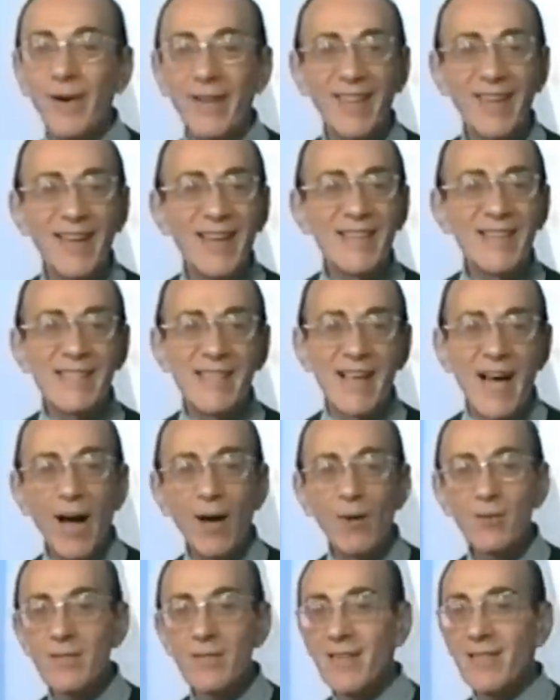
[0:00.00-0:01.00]
with
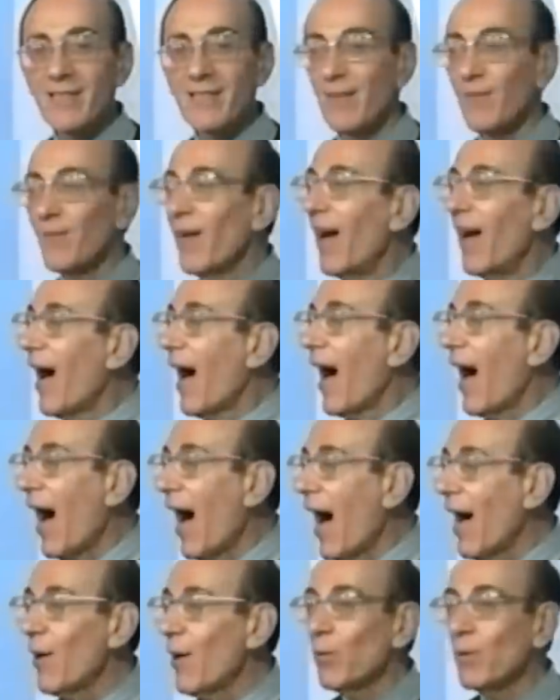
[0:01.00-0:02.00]
sound system,
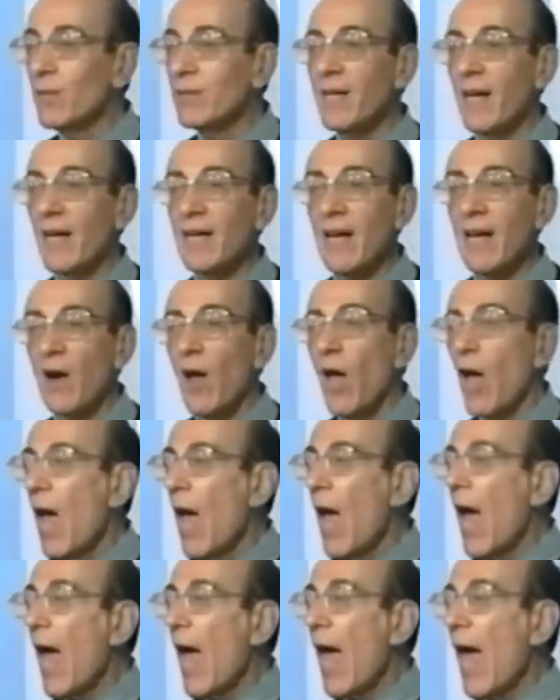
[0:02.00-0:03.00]
I will take care.
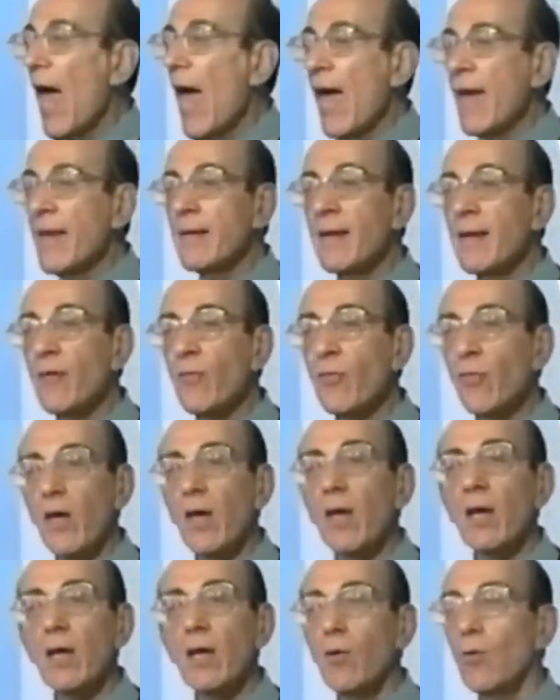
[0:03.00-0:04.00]

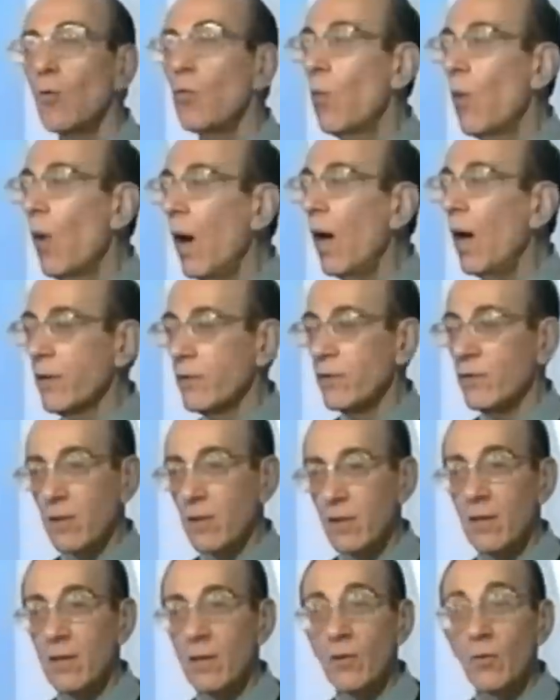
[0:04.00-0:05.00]
Anything you want,
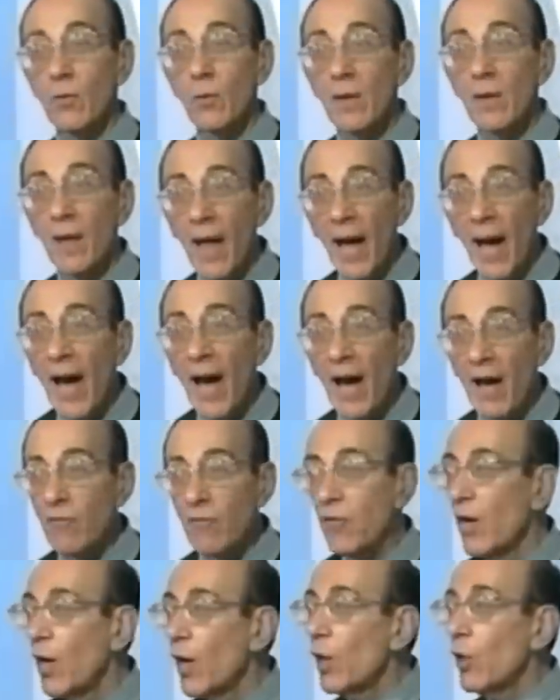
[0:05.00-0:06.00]
you will
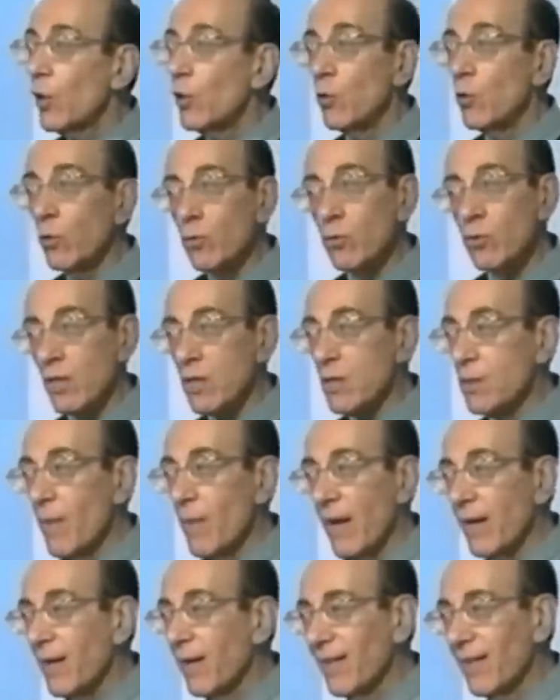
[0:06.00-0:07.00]
have you just
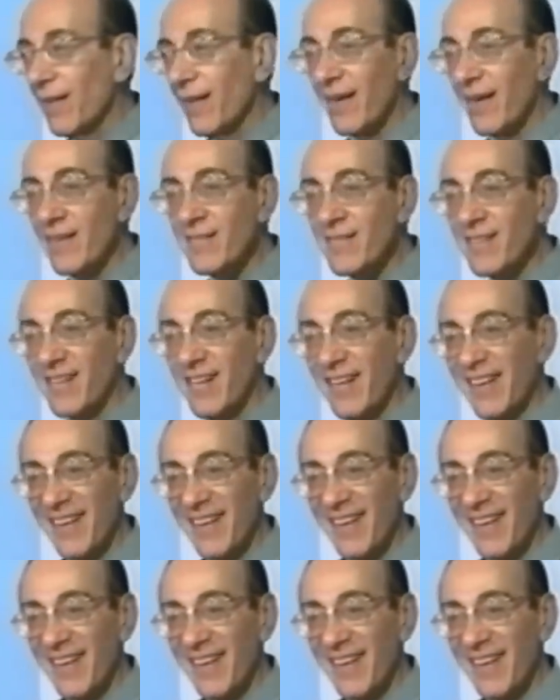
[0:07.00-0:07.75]
make a list.